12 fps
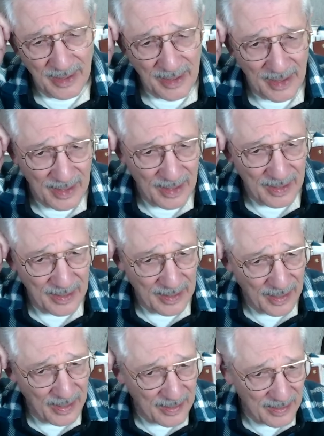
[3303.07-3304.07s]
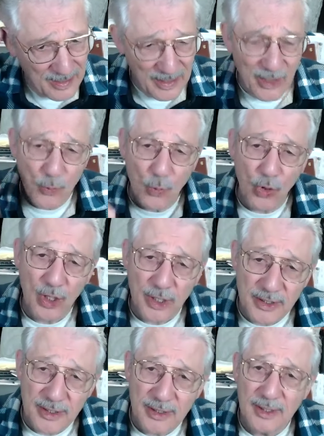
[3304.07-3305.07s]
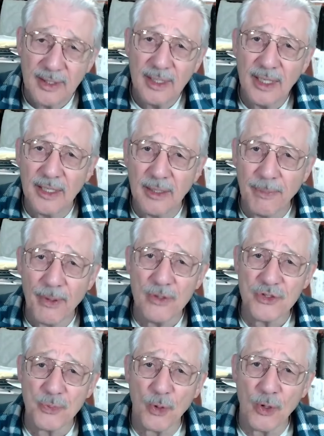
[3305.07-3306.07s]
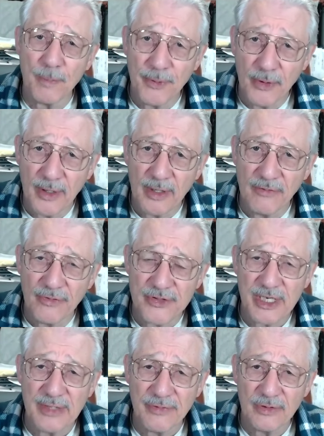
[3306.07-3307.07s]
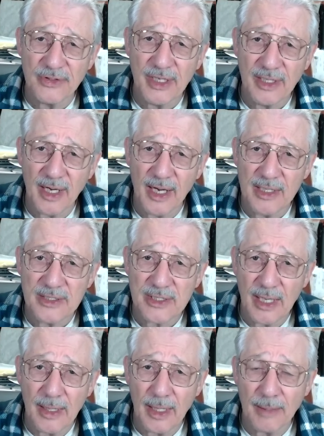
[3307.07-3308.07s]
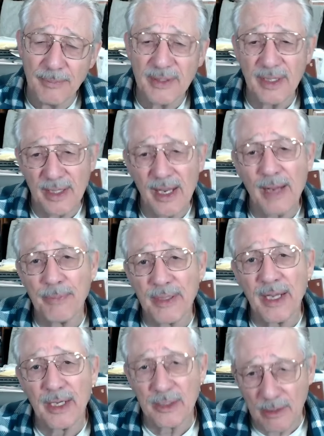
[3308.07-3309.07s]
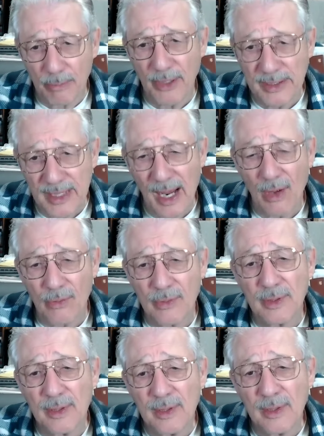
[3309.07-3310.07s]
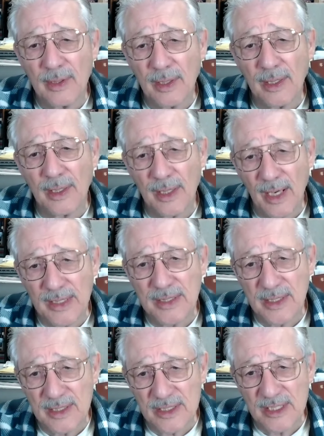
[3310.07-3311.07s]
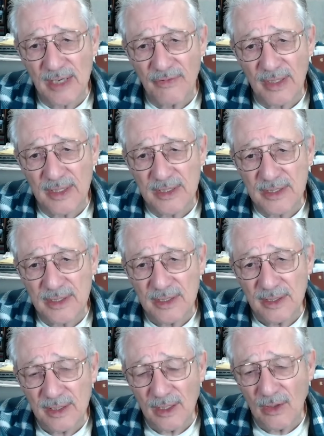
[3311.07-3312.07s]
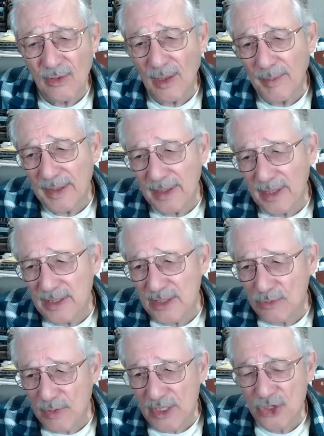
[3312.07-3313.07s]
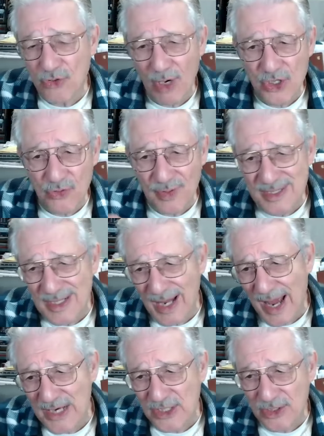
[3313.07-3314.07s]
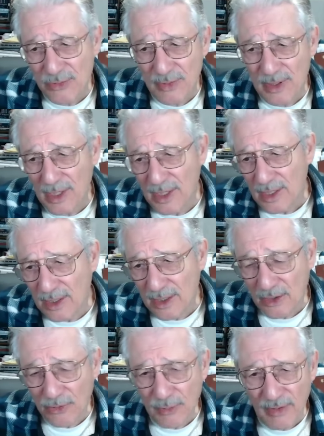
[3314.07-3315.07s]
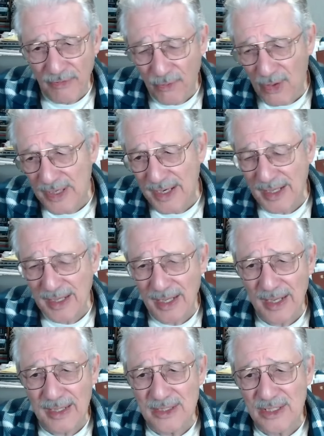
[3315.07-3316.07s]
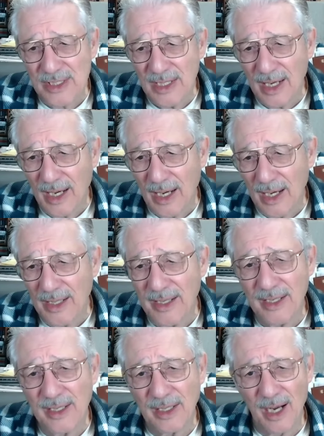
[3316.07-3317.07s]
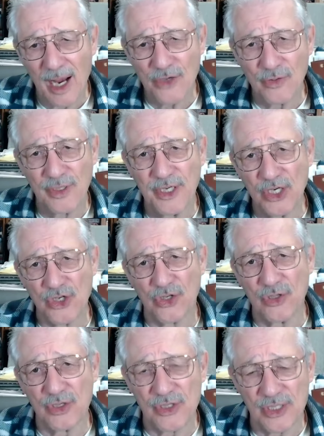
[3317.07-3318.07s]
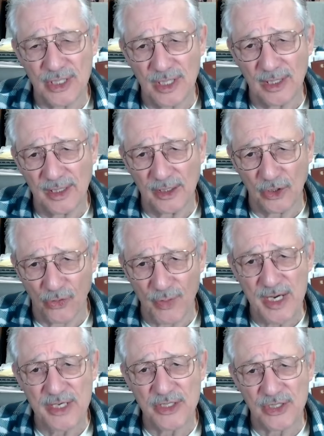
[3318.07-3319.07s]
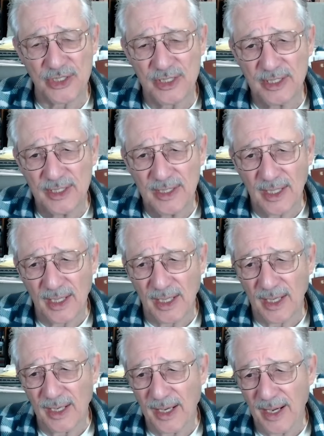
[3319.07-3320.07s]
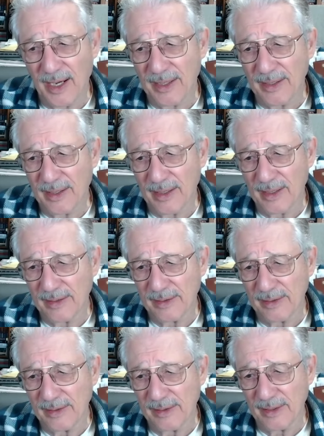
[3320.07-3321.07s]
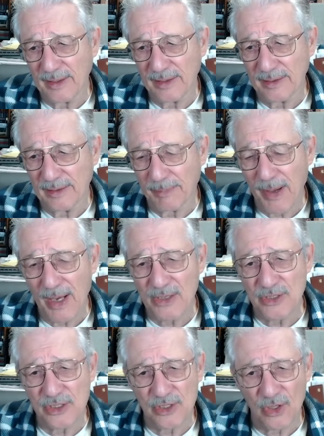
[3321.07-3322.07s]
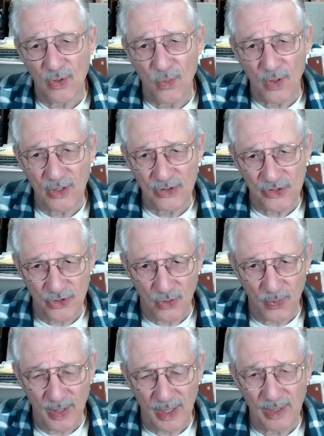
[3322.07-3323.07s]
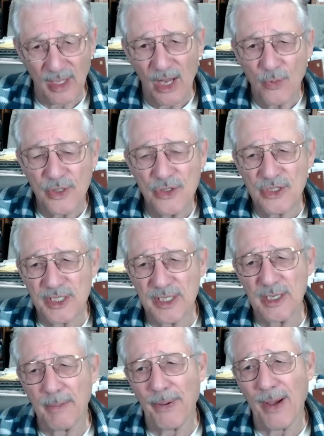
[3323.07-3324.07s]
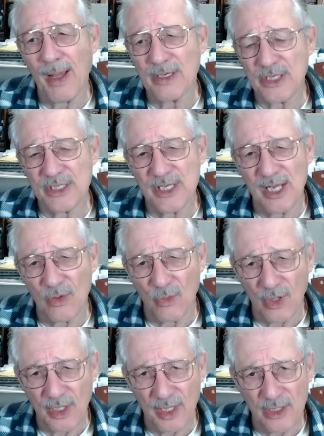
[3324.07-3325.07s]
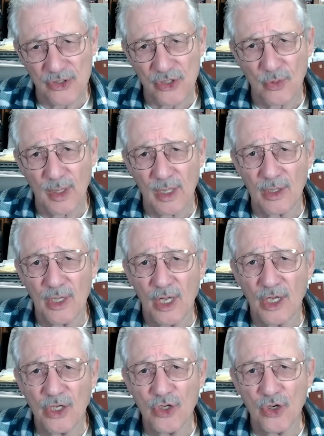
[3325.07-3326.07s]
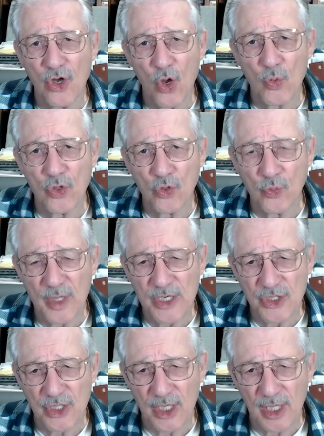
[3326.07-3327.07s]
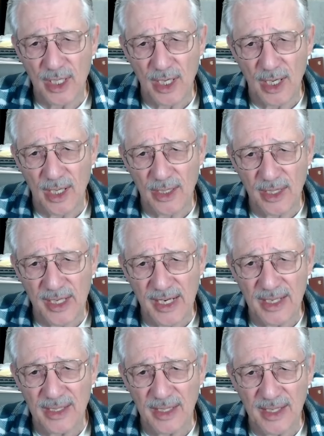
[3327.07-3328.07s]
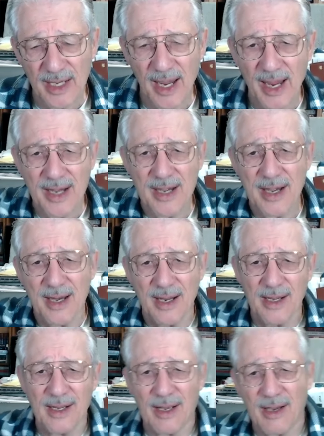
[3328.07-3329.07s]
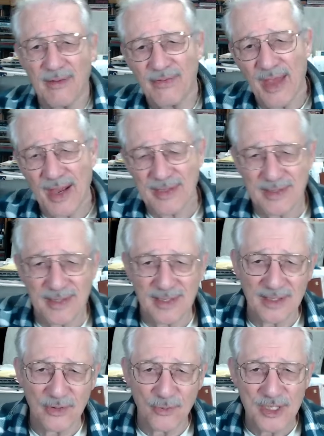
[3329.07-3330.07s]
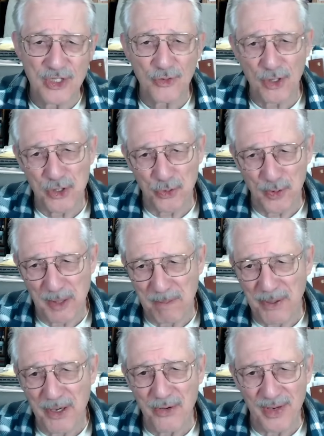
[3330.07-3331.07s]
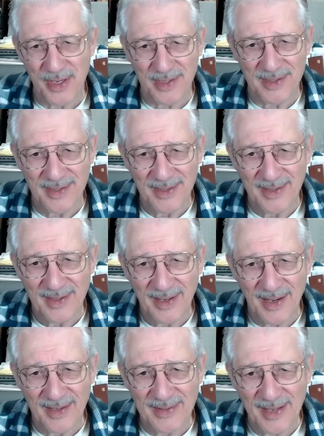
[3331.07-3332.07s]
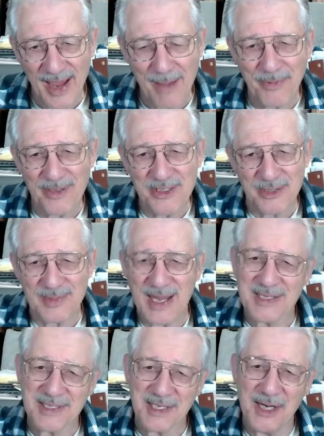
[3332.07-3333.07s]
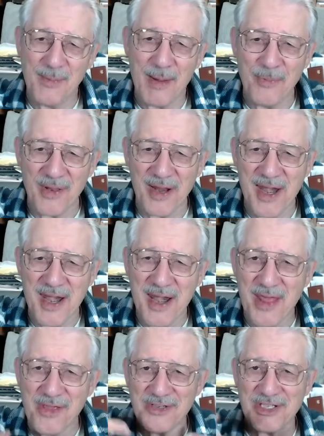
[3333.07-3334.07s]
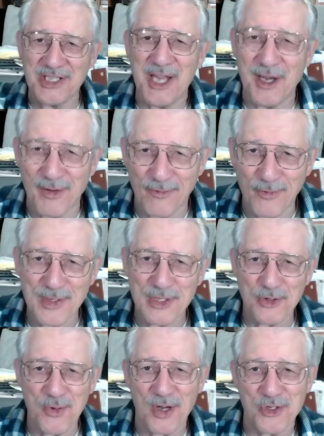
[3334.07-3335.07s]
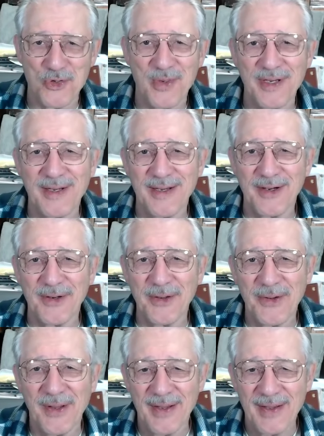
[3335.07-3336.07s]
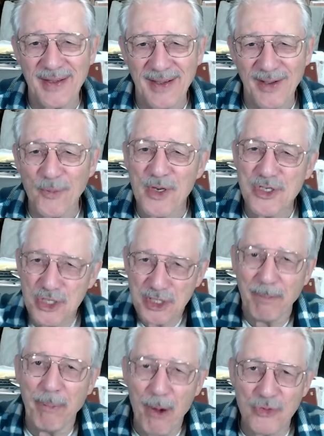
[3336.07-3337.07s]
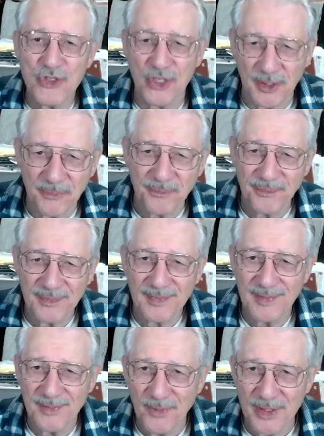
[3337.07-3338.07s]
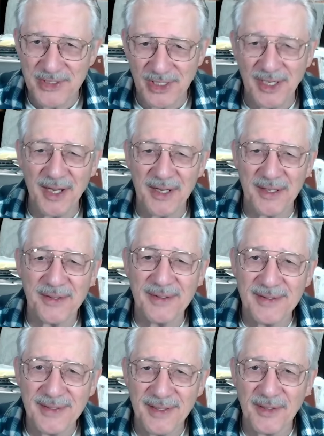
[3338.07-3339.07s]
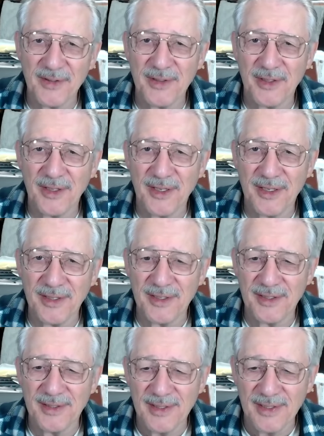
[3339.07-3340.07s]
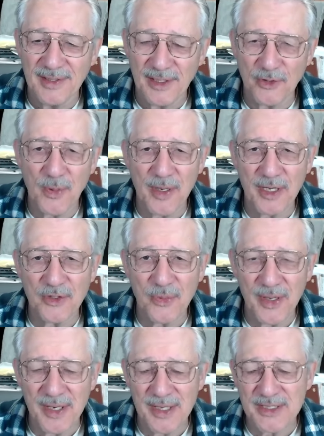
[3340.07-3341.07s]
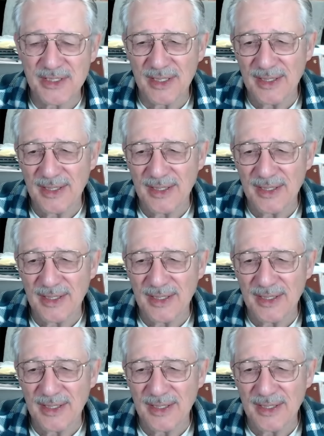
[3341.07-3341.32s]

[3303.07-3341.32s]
And it worked in the post-war period for several decades, but then that began to break down in the 1970s. You know, I mean, these restructurings last three or four decades, and then the contradictions increase, the policies don't work so well. When you see the policies not working so well, you know you're reaching the end of that restructuring period. And capitalism has to come up with another set of restructuring here, which is approaching once again here in the 2020s.